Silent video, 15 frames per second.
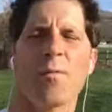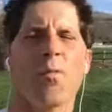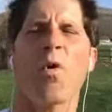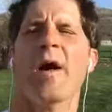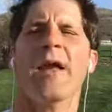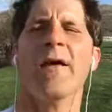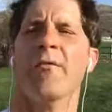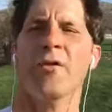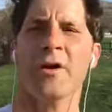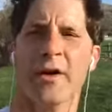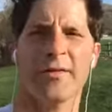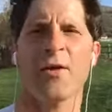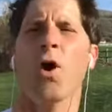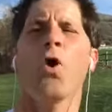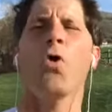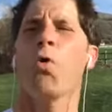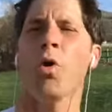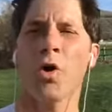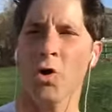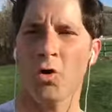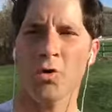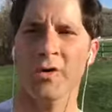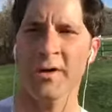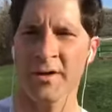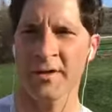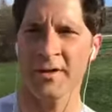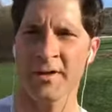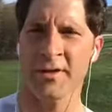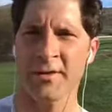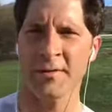whatever the whole world
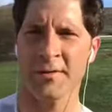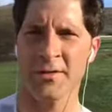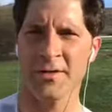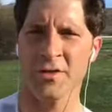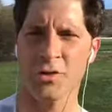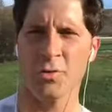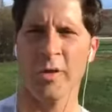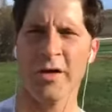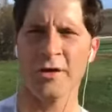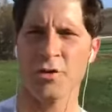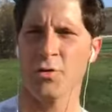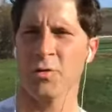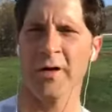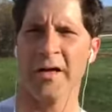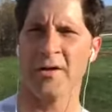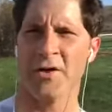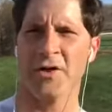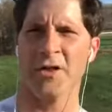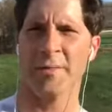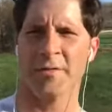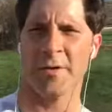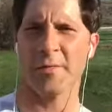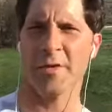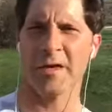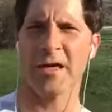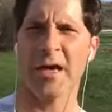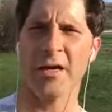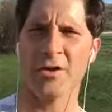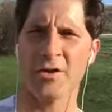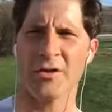situations, relationships,
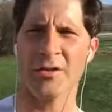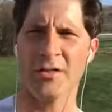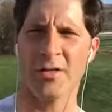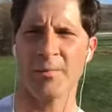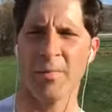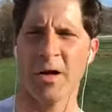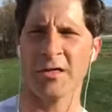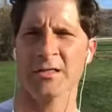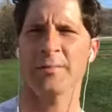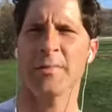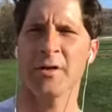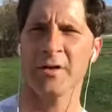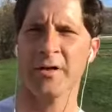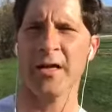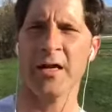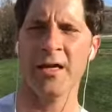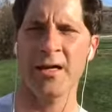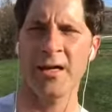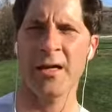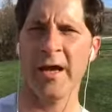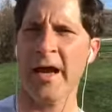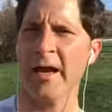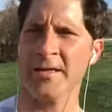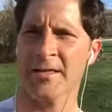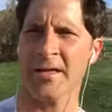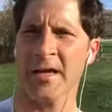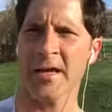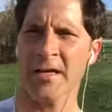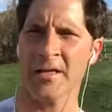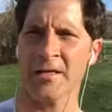communications, possibility, as
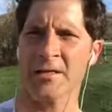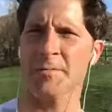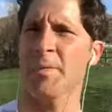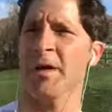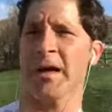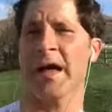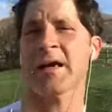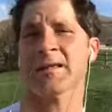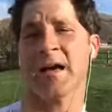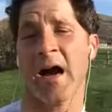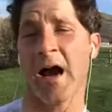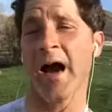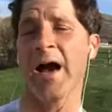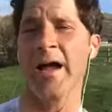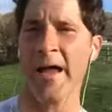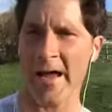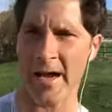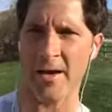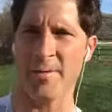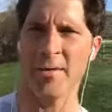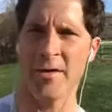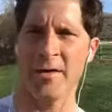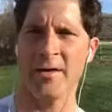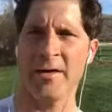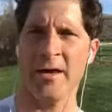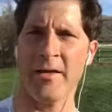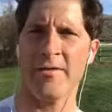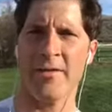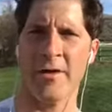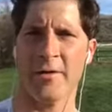it is, but as I am,
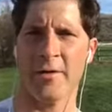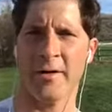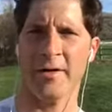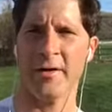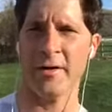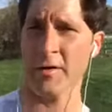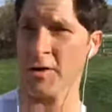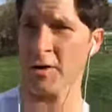and therein